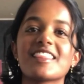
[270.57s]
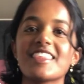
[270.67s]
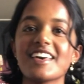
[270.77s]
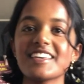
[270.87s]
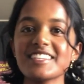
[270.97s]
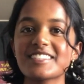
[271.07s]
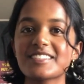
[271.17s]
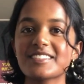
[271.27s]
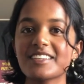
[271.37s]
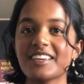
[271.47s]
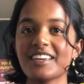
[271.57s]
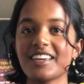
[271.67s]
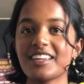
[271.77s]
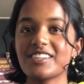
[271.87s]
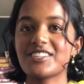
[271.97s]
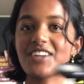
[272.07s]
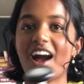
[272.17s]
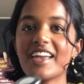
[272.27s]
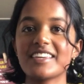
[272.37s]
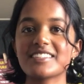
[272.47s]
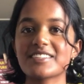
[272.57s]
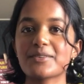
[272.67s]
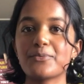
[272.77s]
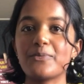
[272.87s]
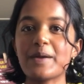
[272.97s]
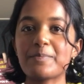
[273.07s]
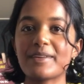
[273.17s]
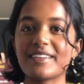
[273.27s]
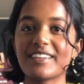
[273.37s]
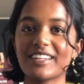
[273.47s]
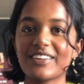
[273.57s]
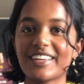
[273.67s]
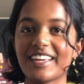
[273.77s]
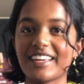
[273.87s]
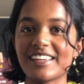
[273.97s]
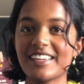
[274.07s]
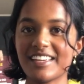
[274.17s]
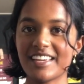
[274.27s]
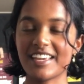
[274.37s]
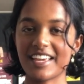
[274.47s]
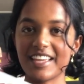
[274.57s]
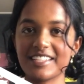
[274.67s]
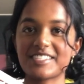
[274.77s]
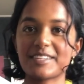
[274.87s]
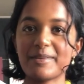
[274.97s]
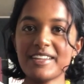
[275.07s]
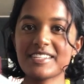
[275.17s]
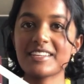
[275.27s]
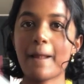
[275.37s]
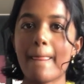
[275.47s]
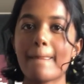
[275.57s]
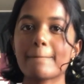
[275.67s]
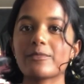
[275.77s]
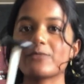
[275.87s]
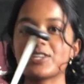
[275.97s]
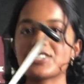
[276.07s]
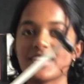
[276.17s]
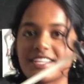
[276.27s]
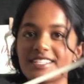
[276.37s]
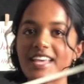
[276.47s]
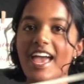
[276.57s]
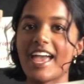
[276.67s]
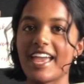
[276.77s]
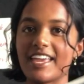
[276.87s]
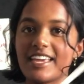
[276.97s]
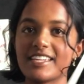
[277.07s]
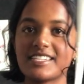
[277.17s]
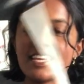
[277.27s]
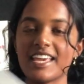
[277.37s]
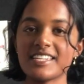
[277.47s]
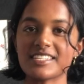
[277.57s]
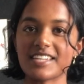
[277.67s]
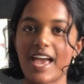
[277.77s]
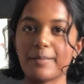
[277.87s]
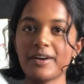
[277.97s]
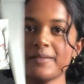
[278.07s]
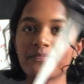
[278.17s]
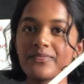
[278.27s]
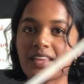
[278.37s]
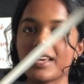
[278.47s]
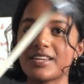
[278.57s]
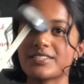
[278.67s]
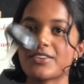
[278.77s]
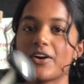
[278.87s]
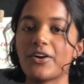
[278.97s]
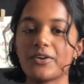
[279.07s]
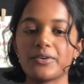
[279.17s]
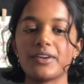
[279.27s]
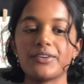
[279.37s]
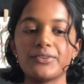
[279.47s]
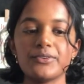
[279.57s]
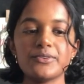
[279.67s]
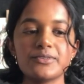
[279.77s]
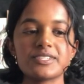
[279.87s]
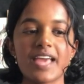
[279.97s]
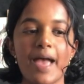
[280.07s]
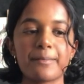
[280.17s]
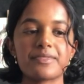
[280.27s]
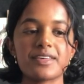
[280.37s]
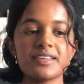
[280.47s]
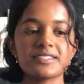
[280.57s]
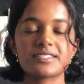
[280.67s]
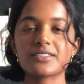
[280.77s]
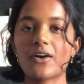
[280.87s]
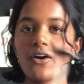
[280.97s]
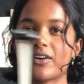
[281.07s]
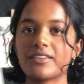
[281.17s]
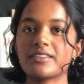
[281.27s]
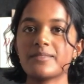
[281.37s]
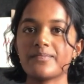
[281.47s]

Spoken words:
this giant weapon-looking instrument, which is a tendon hammer. So you tap this on